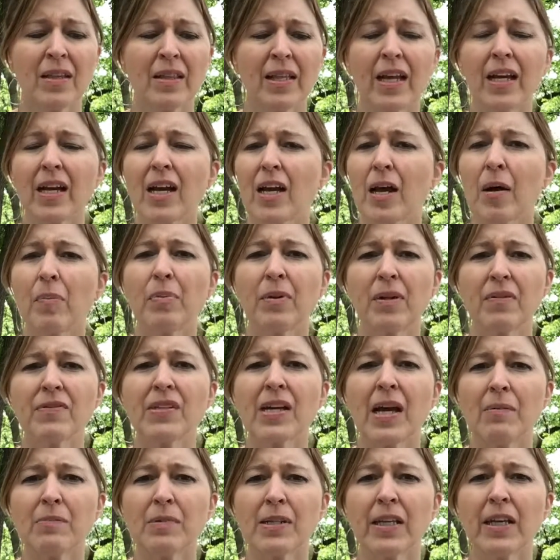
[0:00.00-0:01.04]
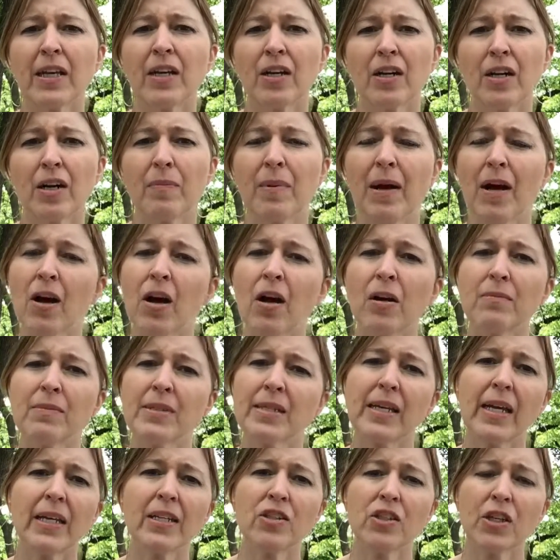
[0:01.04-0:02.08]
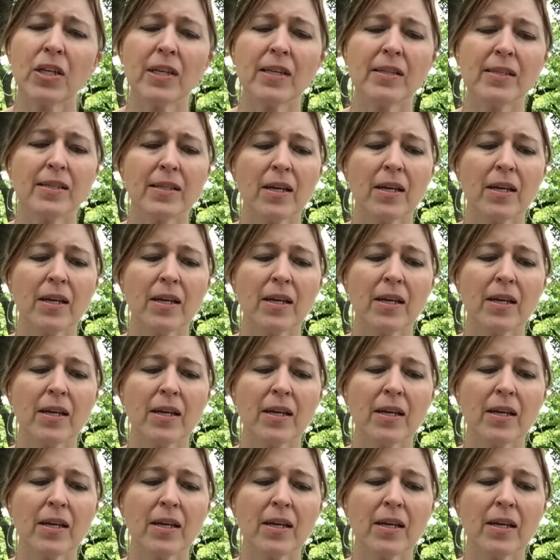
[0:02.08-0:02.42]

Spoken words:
like a couple of times a year about home staging.